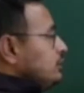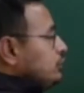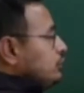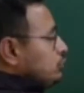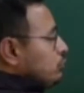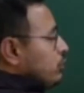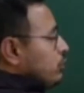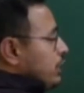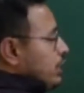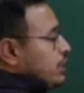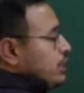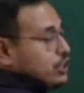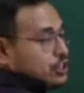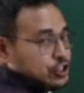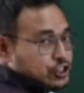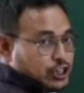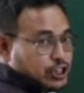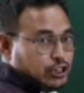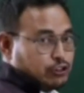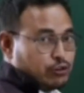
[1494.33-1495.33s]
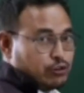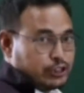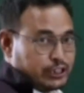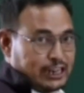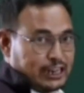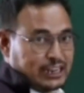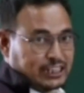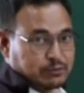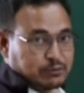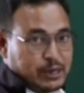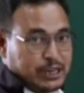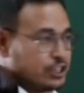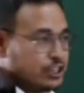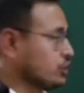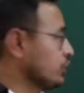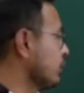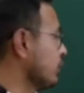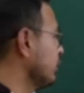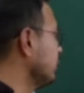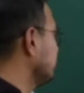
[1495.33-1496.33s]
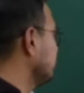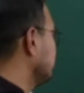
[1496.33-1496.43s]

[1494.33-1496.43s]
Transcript: this is your initial total expenditure,